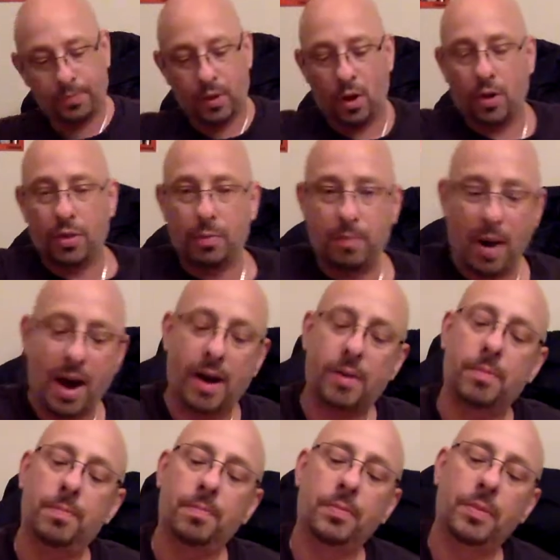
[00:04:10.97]
On the
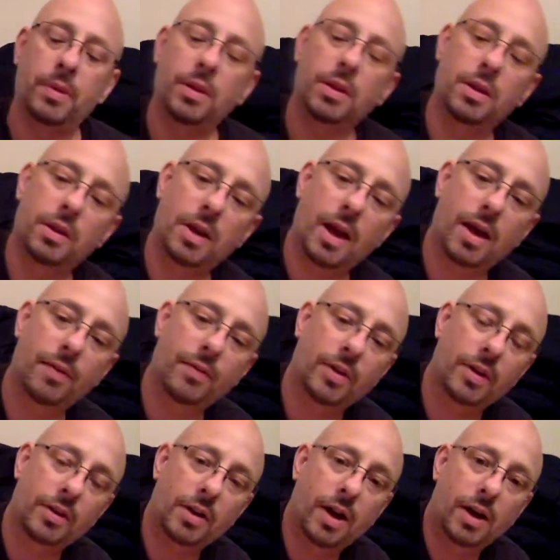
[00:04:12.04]
bottom, you have
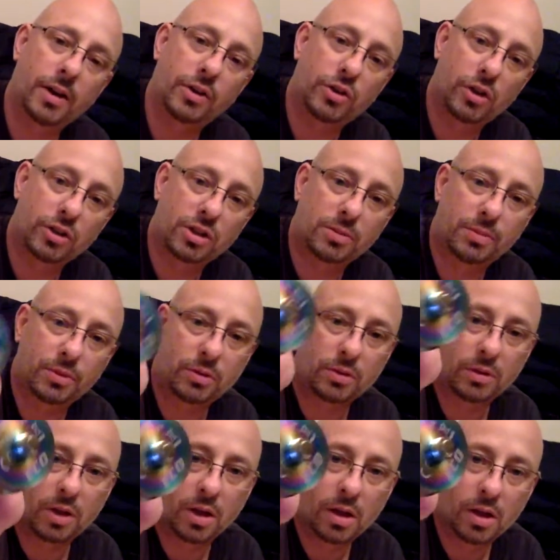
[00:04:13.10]
a non-adjustable